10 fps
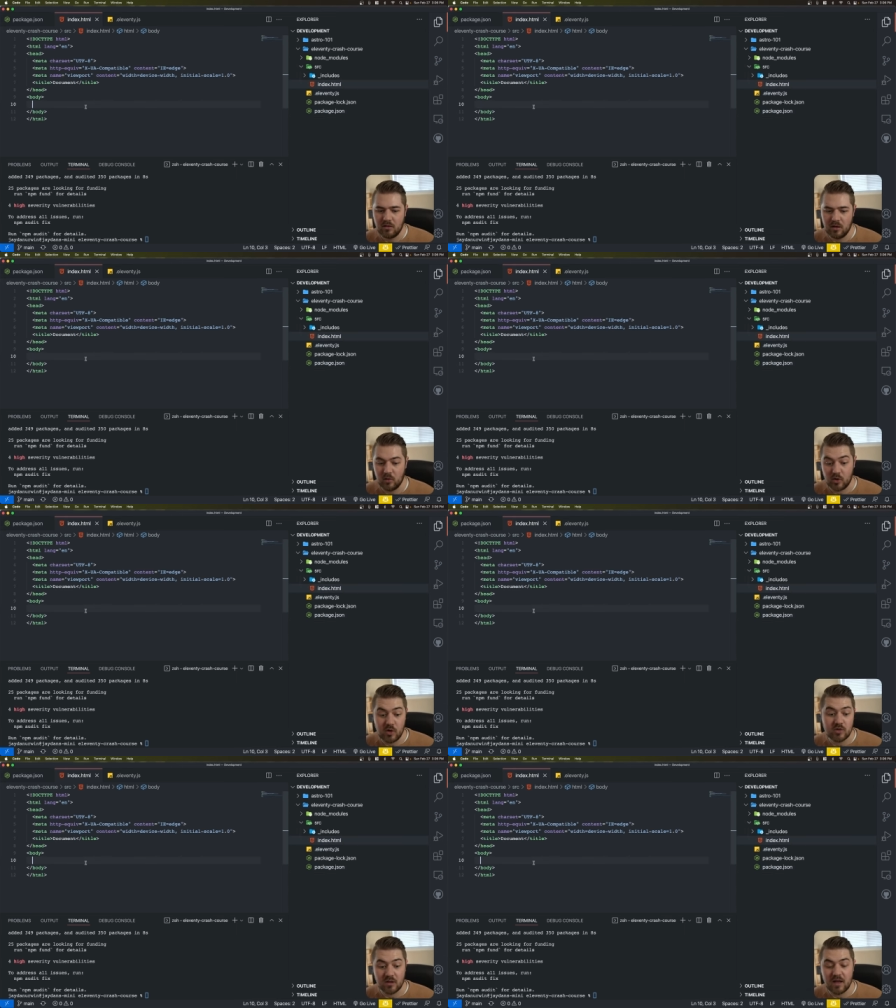and
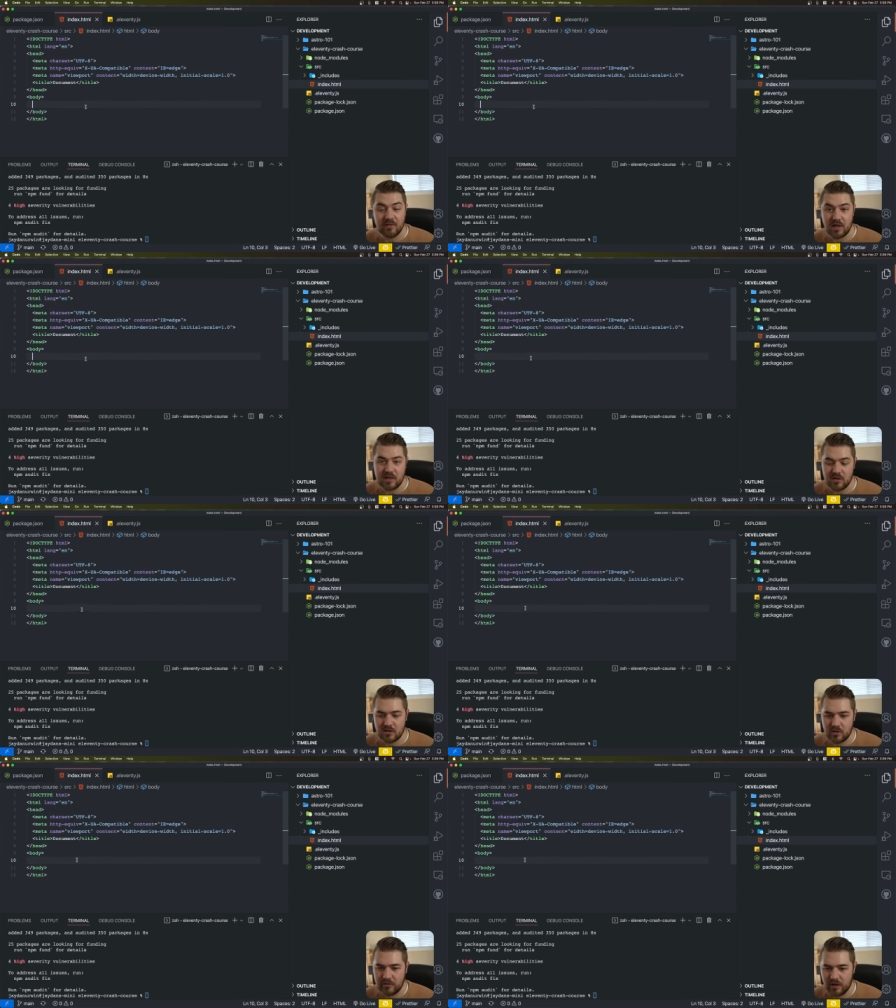use Eleventy to
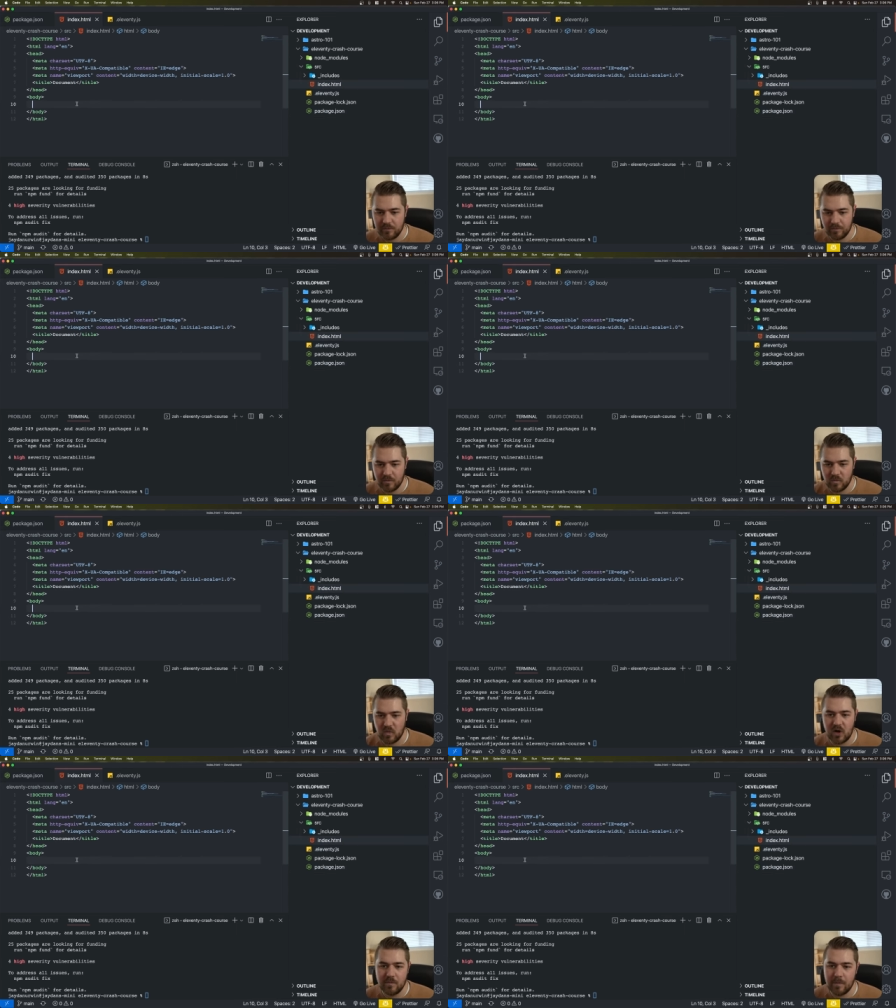serve it,
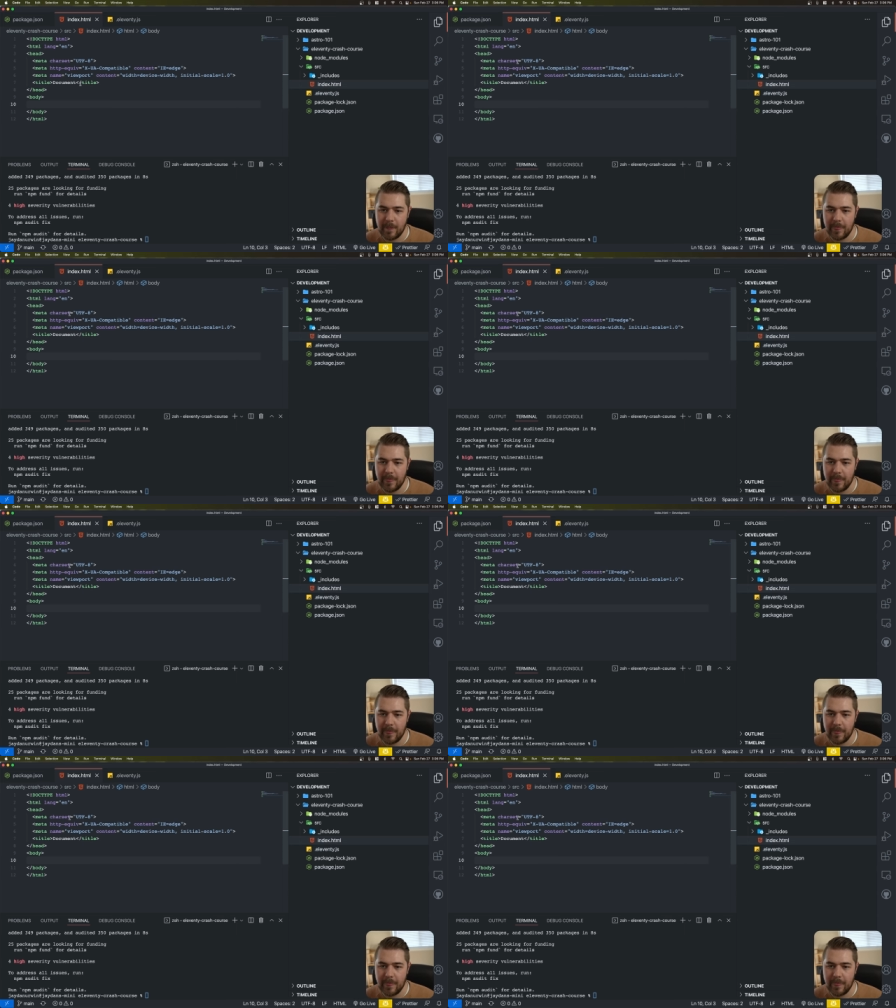right?